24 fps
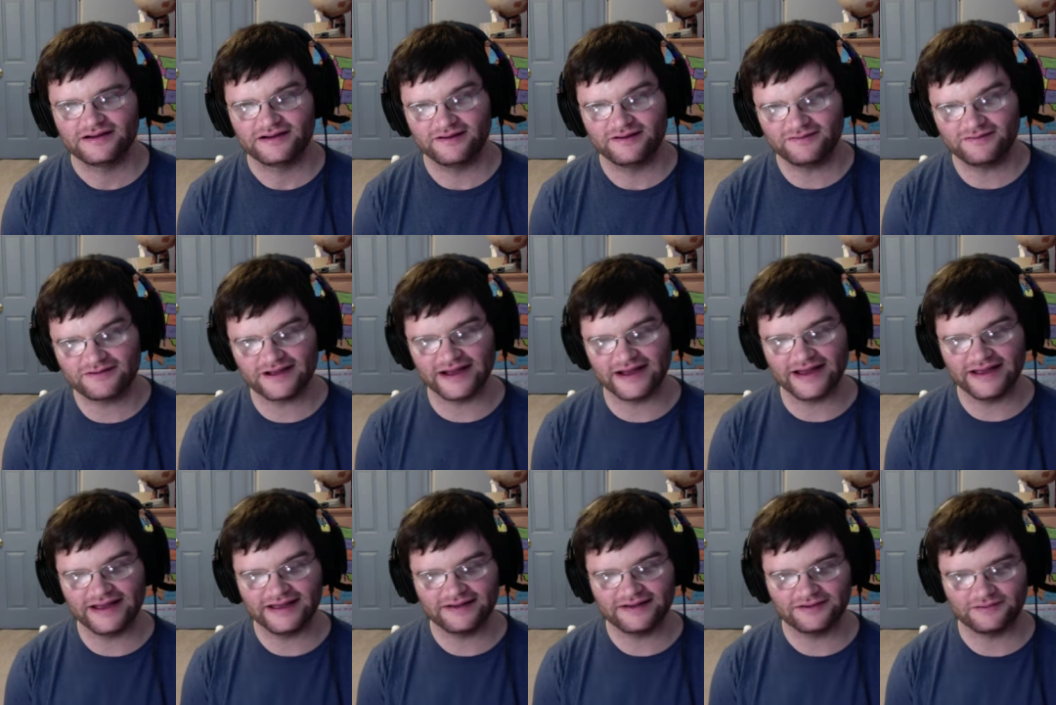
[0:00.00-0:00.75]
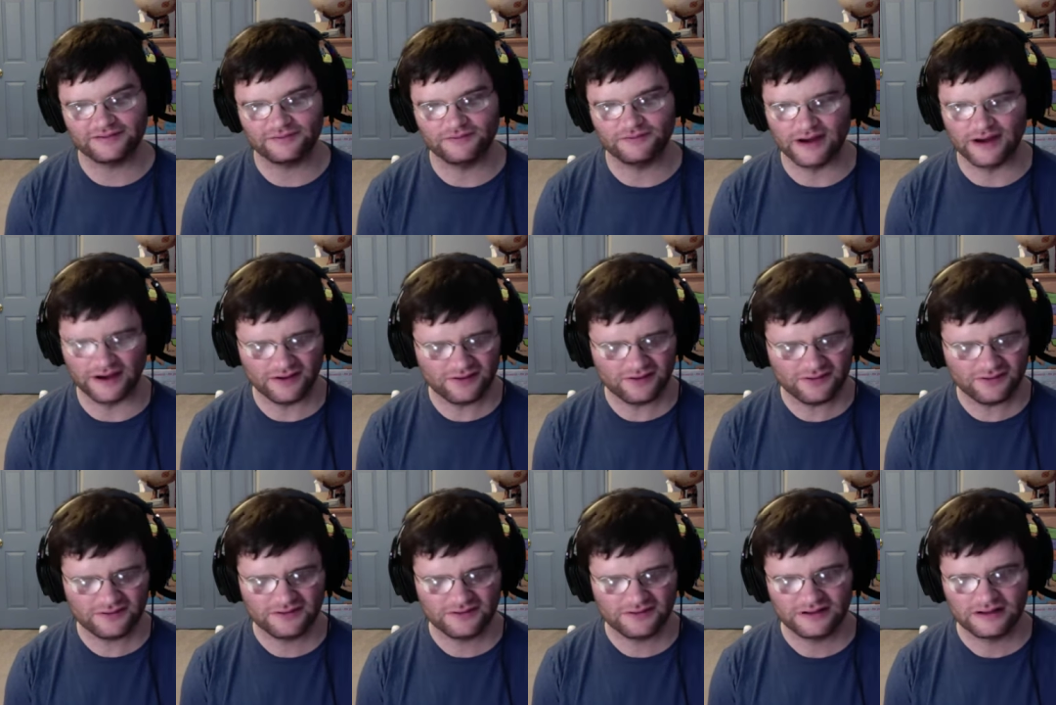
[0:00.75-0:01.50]
Okay,
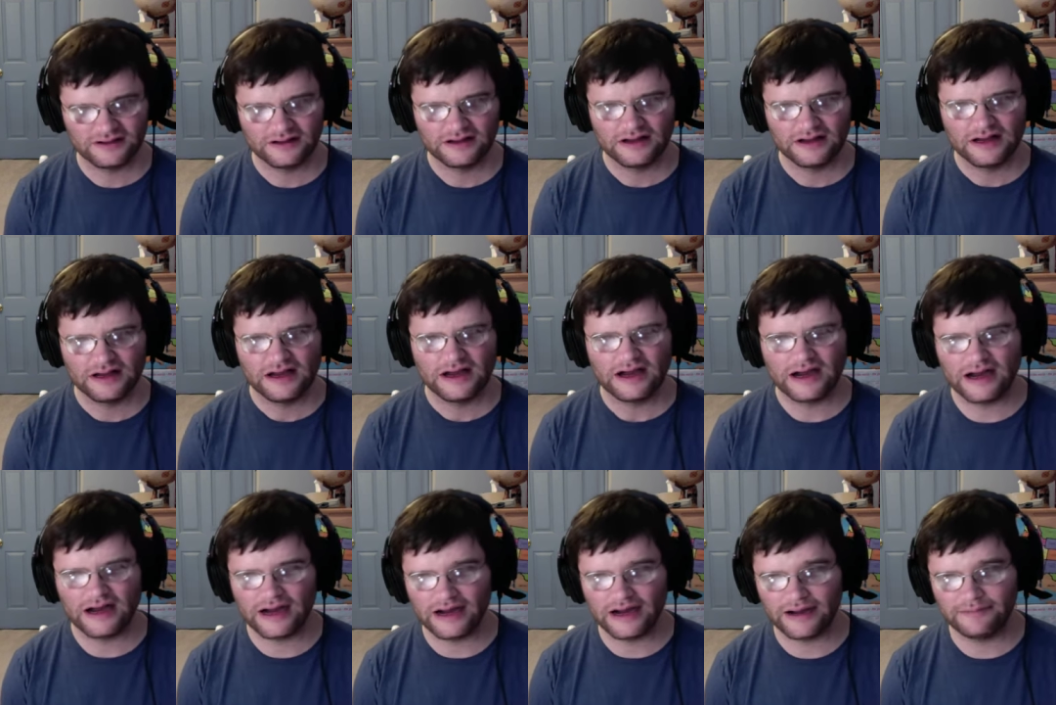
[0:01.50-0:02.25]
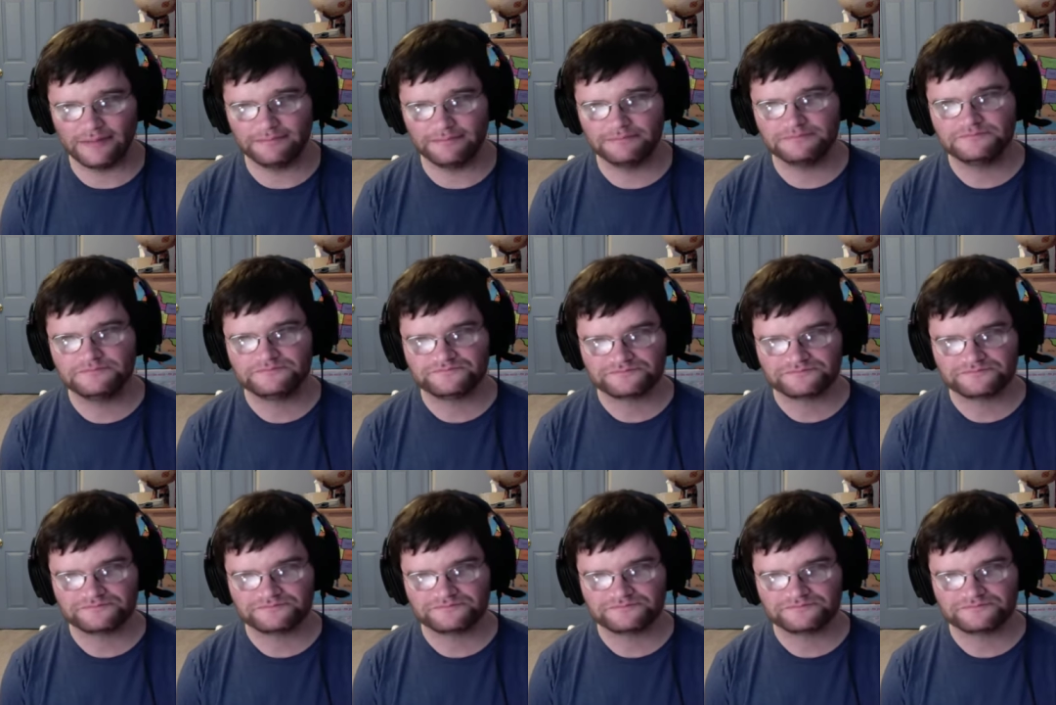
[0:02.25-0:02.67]
well, um,